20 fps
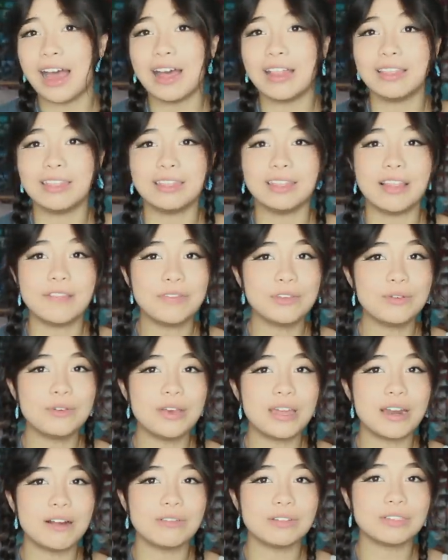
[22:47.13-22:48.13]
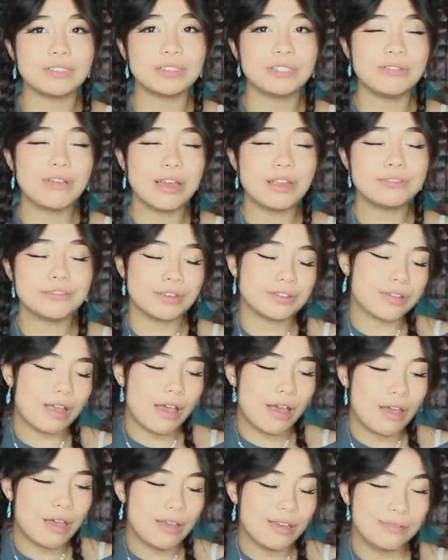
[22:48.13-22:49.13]
I love you and I will see you guys next
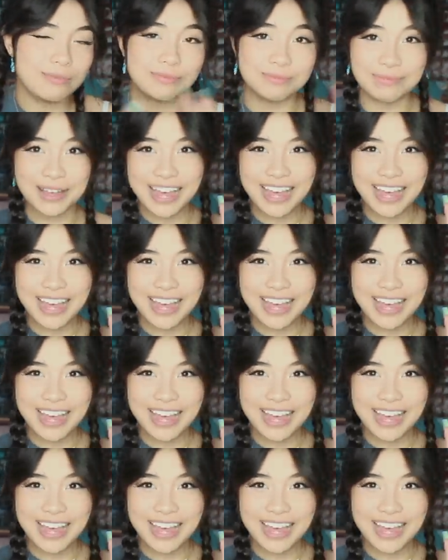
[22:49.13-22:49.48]
time.